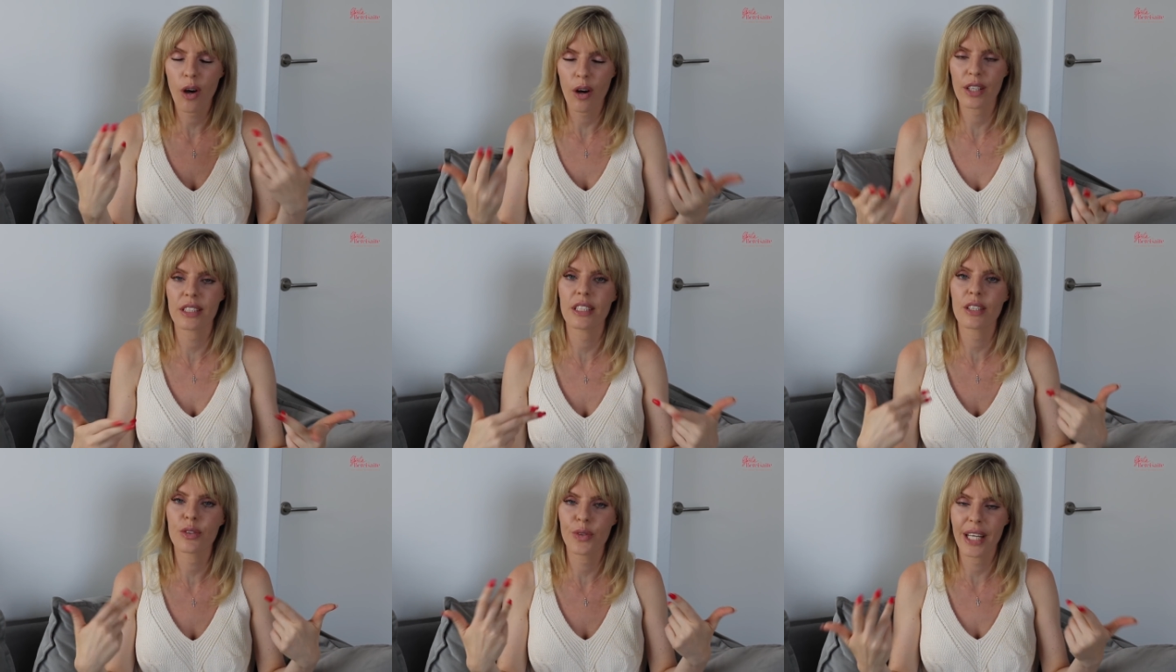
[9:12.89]

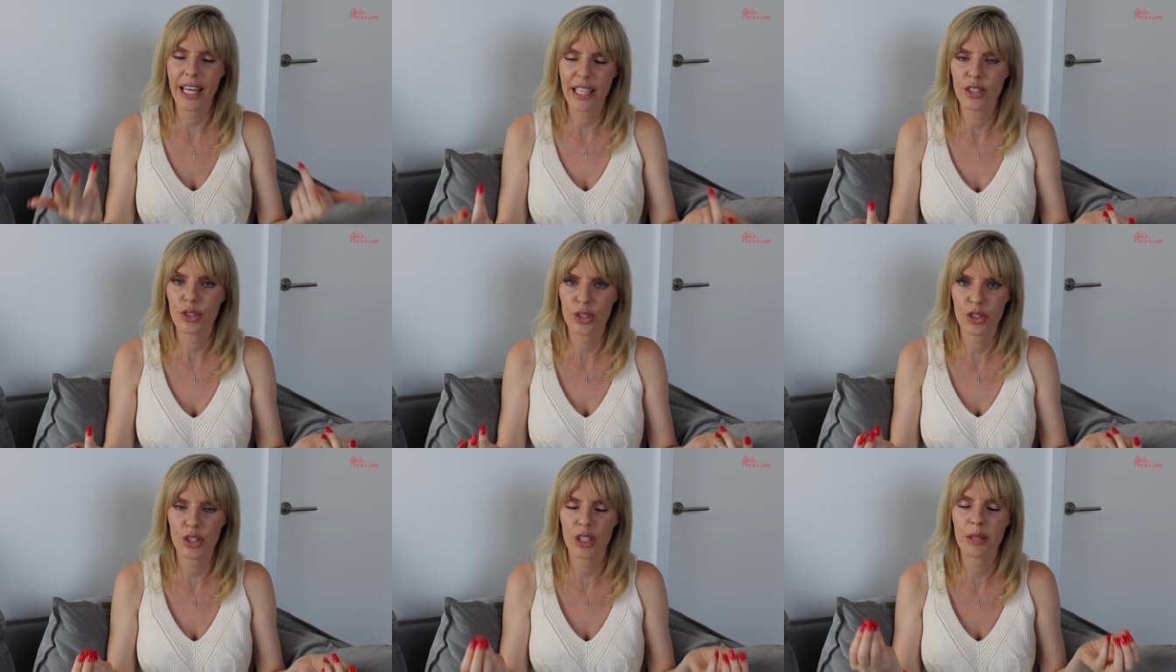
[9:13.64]
toxic
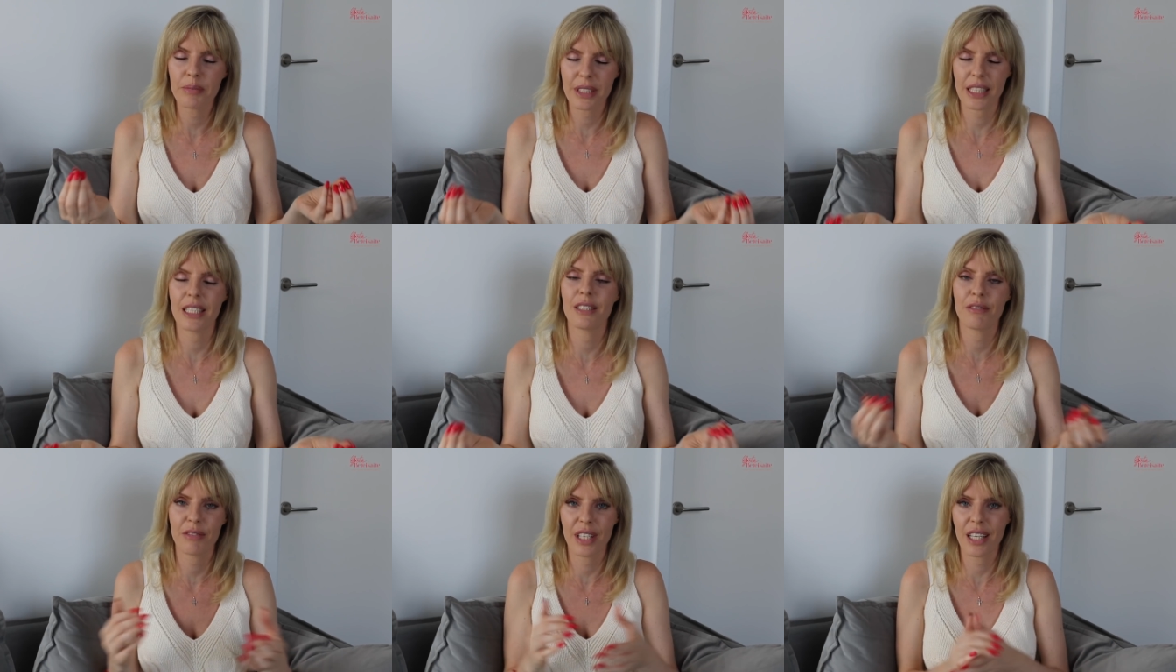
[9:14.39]
relationships
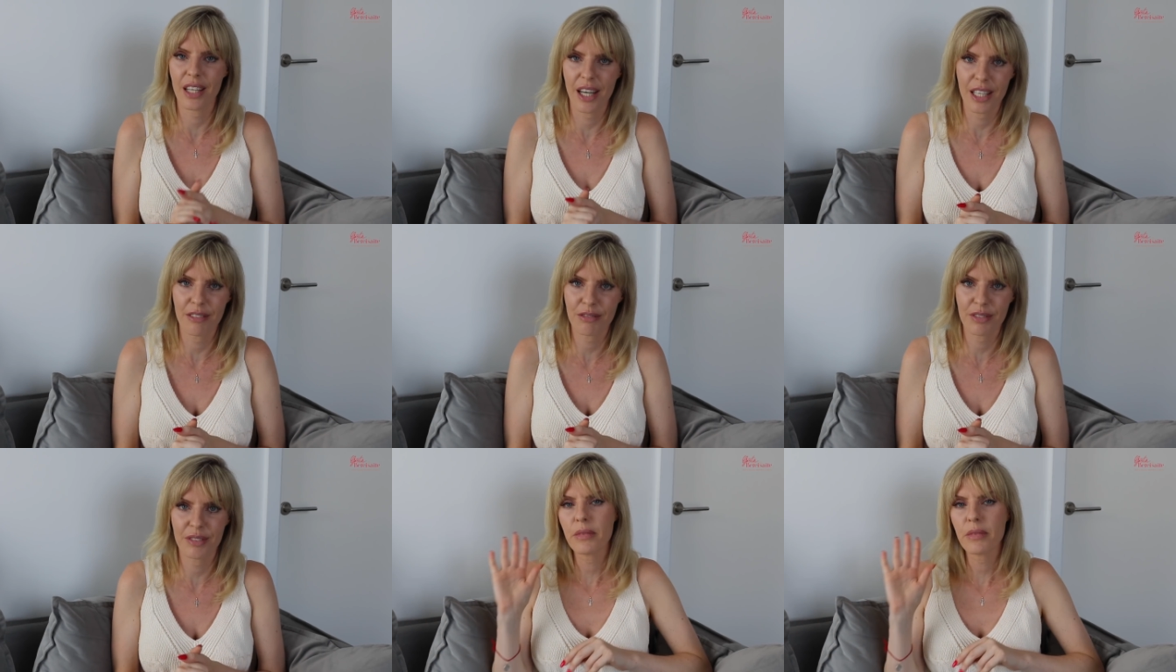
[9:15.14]
in their life.